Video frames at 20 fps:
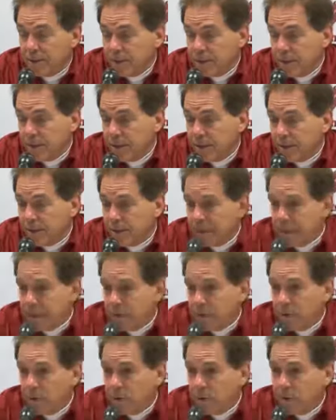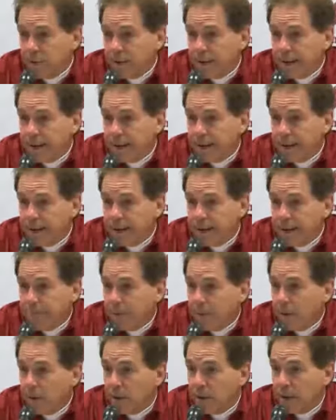We didn't affect the quarterback, and the
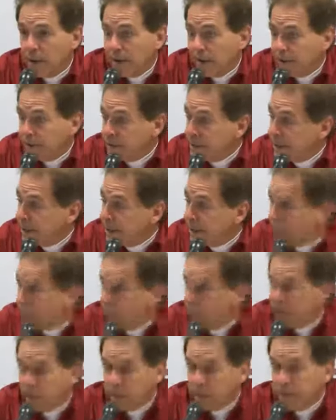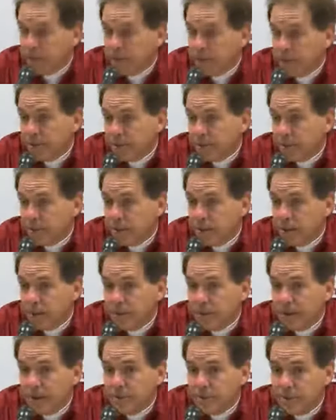ball got out of his hand quickly because of the kind of
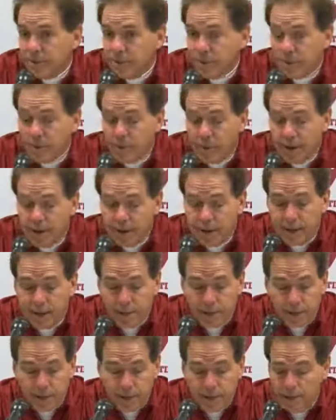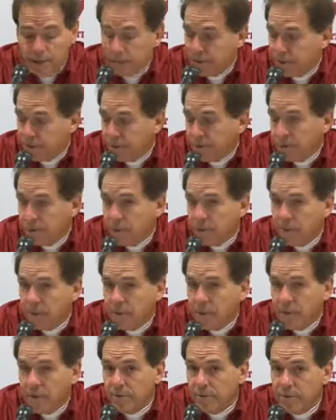routes that they ran, and we didn't do a good job of
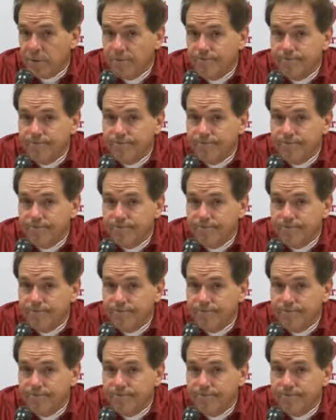covering them.